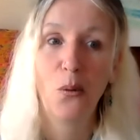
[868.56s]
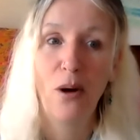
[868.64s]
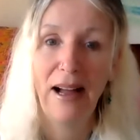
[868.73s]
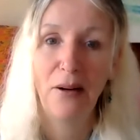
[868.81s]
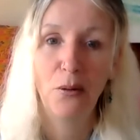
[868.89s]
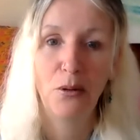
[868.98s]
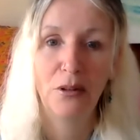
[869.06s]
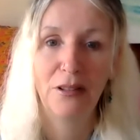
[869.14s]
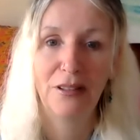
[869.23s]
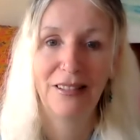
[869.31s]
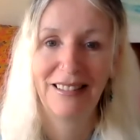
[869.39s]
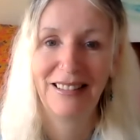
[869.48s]
Wow.
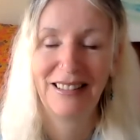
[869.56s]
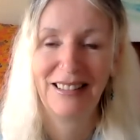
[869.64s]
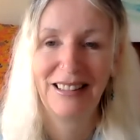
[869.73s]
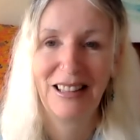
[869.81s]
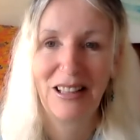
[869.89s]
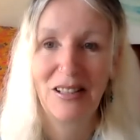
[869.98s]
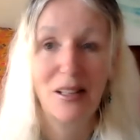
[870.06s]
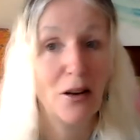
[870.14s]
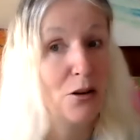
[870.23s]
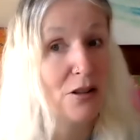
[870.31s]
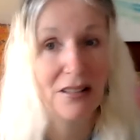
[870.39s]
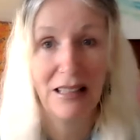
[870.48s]

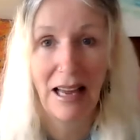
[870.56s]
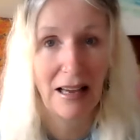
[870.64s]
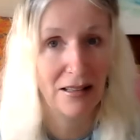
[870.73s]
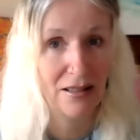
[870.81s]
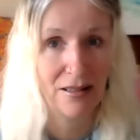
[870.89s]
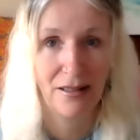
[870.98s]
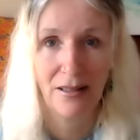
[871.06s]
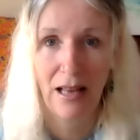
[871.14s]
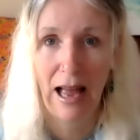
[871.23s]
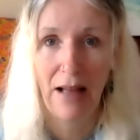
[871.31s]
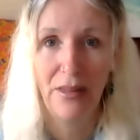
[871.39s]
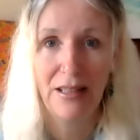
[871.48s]
So yes,
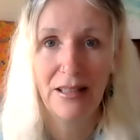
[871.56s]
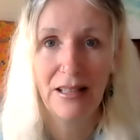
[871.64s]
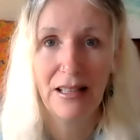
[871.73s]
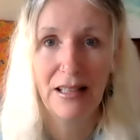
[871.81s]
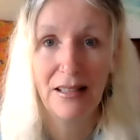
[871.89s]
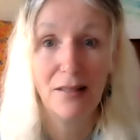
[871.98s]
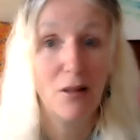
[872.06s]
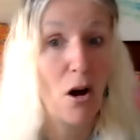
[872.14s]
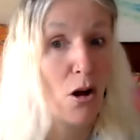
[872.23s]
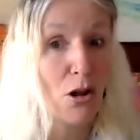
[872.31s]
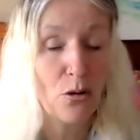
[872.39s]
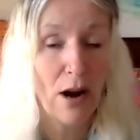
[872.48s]
and this is the
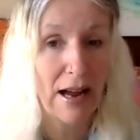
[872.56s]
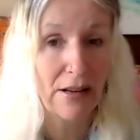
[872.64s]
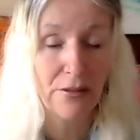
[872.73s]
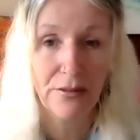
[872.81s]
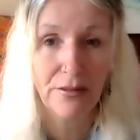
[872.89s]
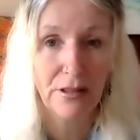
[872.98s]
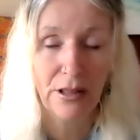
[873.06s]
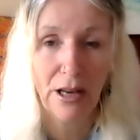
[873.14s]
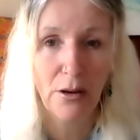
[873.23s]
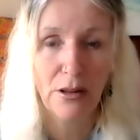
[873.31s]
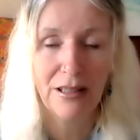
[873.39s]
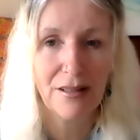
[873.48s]
holograph. You
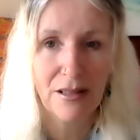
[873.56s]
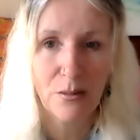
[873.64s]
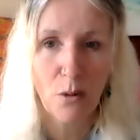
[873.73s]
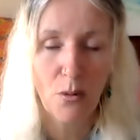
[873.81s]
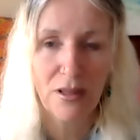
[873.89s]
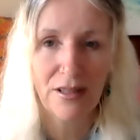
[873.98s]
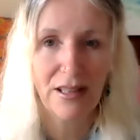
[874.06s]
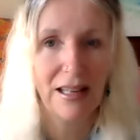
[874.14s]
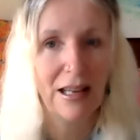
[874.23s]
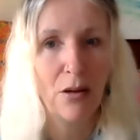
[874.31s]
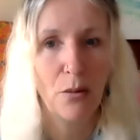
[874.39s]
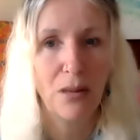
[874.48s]
know, this is what we're
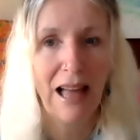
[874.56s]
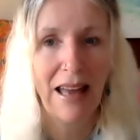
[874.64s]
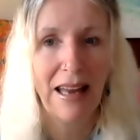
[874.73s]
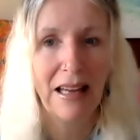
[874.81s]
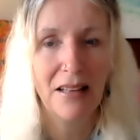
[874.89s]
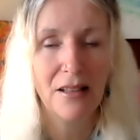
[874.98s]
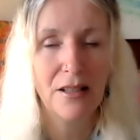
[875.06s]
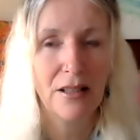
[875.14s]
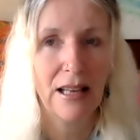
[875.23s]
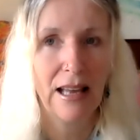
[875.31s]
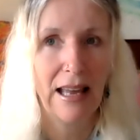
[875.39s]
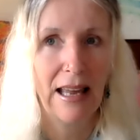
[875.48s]
seeing on the planet,
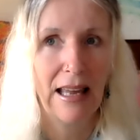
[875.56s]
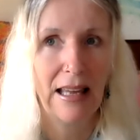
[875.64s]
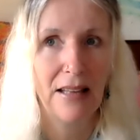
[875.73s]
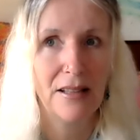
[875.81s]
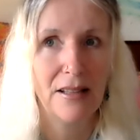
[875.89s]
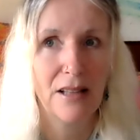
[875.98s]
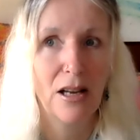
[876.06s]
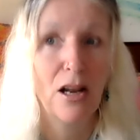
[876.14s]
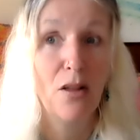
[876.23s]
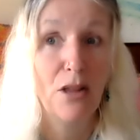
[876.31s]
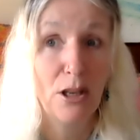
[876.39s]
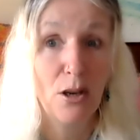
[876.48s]
is
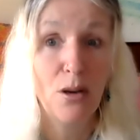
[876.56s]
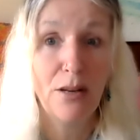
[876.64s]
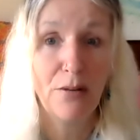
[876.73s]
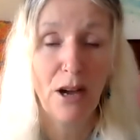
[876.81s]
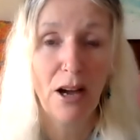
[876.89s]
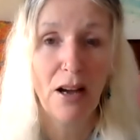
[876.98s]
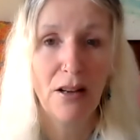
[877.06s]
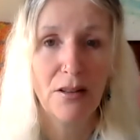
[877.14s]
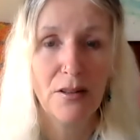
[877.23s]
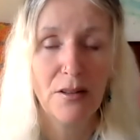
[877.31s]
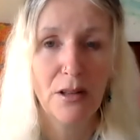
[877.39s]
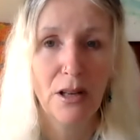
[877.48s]
the
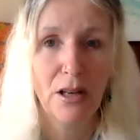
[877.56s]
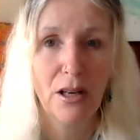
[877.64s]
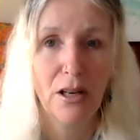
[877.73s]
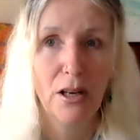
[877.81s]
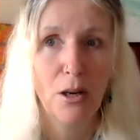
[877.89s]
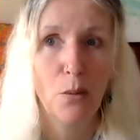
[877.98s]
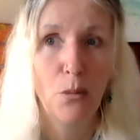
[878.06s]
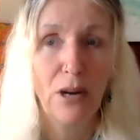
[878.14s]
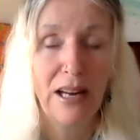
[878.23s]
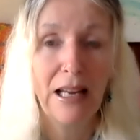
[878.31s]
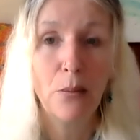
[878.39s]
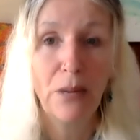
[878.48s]
universe
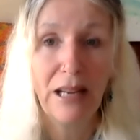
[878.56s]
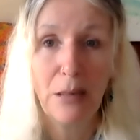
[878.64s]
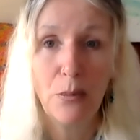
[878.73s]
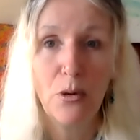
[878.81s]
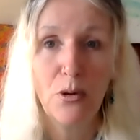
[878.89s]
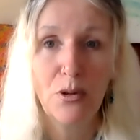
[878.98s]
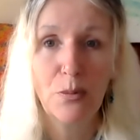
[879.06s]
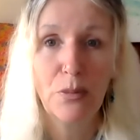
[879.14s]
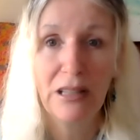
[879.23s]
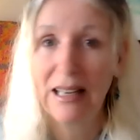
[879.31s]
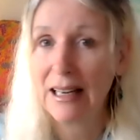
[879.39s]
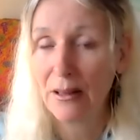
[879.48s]
bringing people's
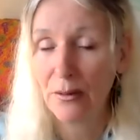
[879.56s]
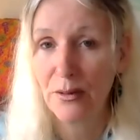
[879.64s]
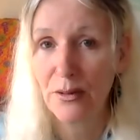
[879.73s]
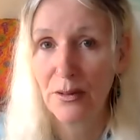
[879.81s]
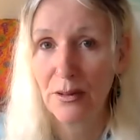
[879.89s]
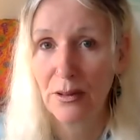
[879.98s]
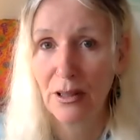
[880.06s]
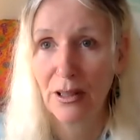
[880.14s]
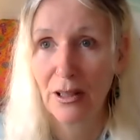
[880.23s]
beliefs